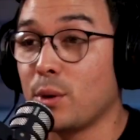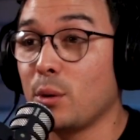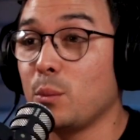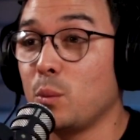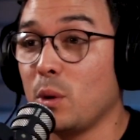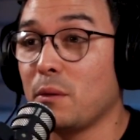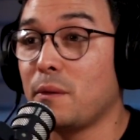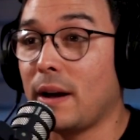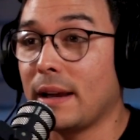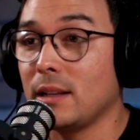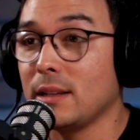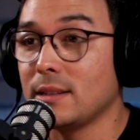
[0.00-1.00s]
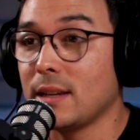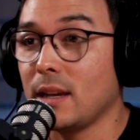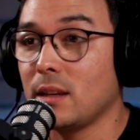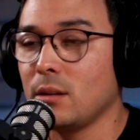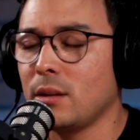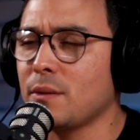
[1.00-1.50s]
road will finally
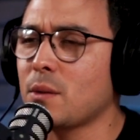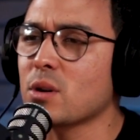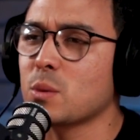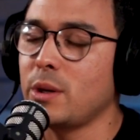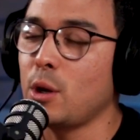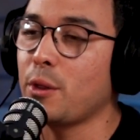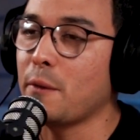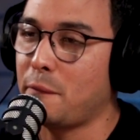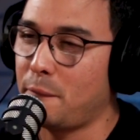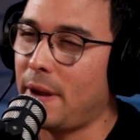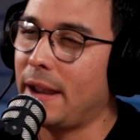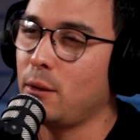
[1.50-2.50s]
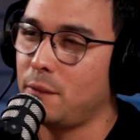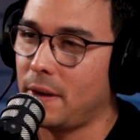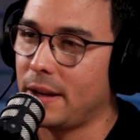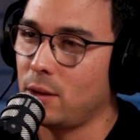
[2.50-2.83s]
take you. And of course we know the final